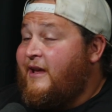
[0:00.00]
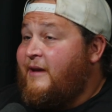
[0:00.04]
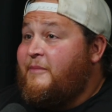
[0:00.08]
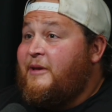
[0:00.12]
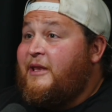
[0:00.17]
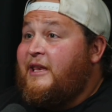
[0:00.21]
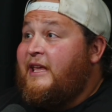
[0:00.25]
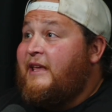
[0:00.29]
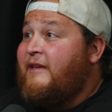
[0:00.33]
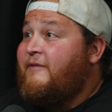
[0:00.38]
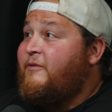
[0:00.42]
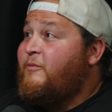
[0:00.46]
I mean,
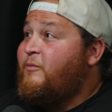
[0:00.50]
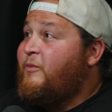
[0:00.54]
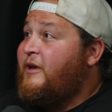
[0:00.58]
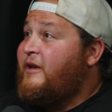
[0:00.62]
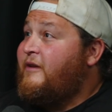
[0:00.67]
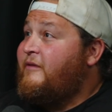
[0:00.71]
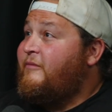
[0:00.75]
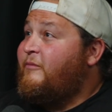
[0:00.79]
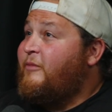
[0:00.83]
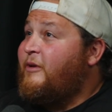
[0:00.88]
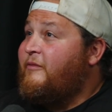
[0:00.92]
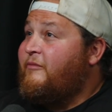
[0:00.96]
even
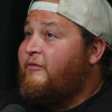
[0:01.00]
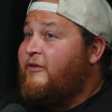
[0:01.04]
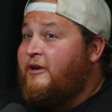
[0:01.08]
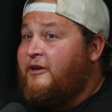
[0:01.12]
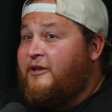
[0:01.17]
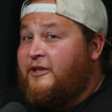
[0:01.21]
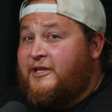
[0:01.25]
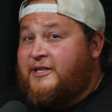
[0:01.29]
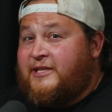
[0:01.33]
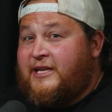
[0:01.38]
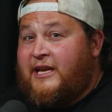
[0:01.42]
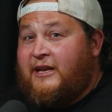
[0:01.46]
when
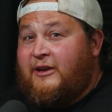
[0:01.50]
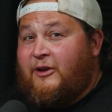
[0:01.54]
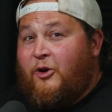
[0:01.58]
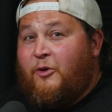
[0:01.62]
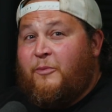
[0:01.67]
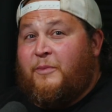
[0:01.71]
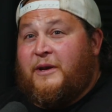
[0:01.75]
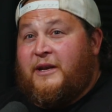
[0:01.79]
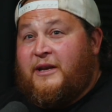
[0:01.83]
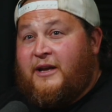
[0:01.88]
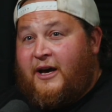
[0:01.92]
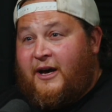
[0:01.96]
real estate
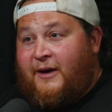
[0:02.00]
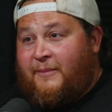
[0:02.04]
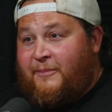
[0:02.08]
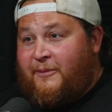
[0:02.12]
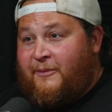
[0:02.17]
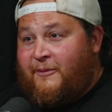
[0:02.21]
opened up,